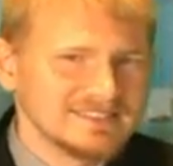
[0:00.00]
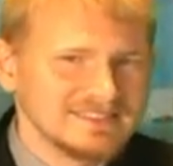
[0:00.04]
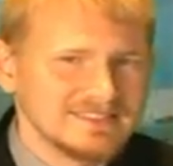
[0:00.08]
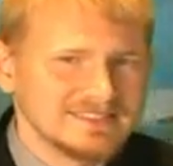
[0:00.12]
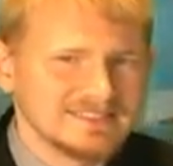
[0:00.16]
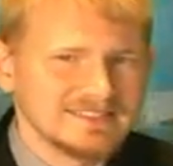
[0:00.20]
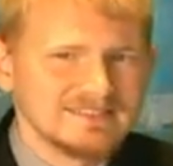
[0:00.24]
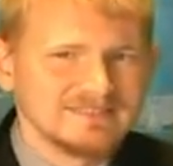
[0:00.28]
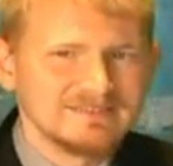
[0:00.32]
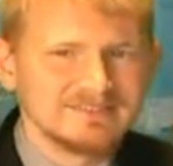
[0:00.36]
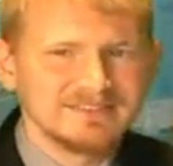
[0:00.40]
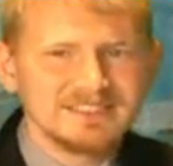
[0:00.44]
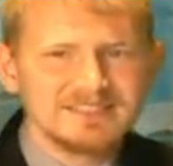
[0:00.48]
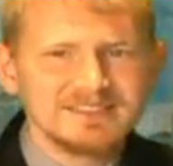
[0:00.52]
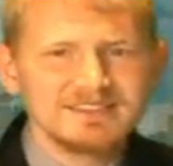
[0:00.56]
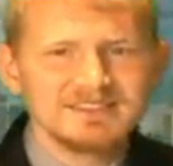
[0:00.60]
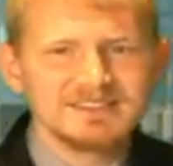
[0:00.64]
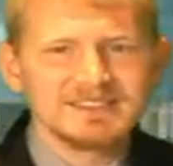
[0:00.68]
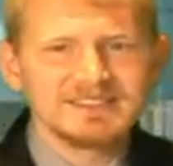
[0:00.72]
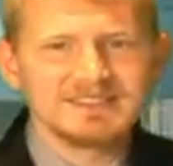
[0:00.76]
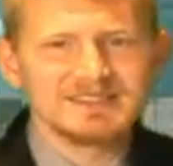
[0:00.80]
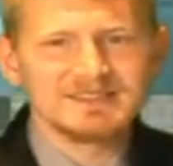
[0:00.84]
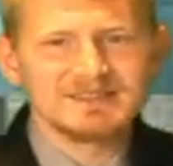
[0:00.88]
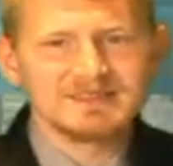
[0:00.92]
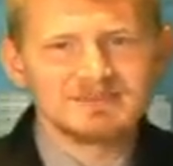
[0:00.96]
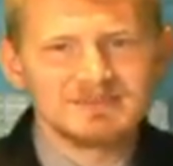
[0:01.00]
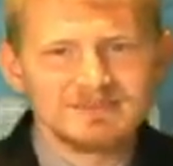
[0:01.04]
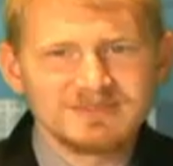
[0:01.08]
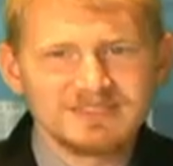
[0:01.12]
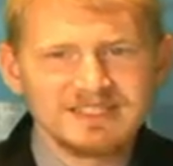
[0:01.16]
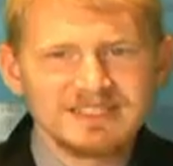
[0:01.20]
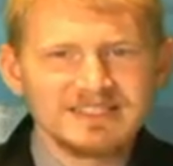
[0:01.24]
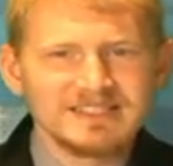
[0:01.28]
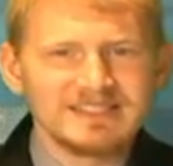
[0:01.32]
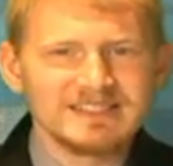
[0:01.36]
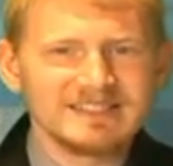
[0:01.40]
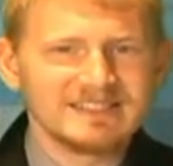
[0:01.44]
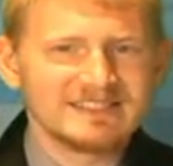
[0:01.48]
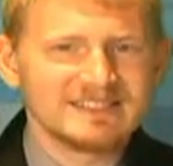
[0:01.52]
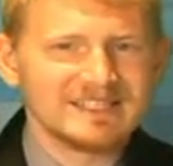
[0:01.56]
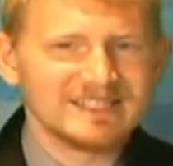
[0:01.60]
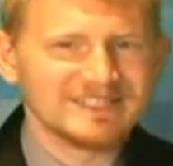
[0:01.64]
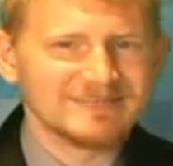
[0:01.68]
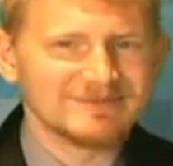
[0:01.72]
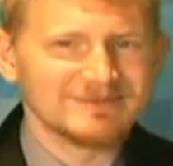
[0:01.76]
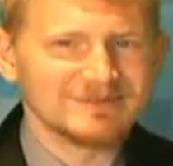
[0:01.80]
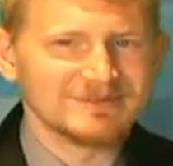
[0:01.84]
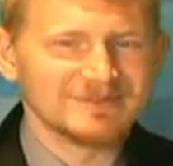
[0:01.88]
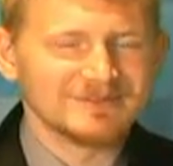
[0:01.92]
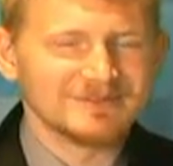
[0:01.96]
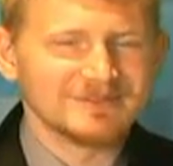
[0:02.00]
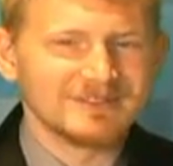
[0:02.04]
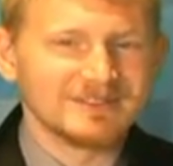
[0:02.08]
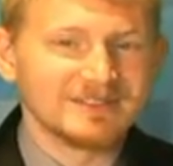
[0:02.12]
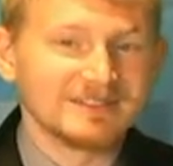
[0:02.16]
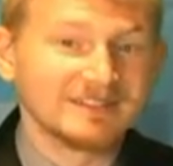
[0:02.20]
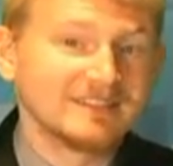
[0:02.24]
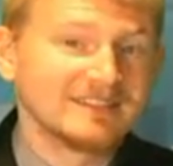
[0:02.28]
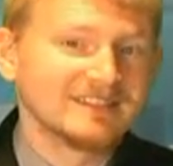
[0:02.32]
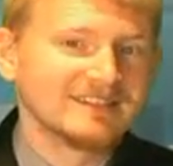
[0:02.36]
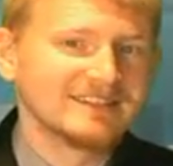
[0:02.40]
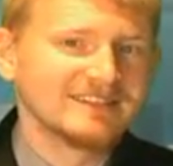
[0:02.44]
isn't nearly as tedious as before,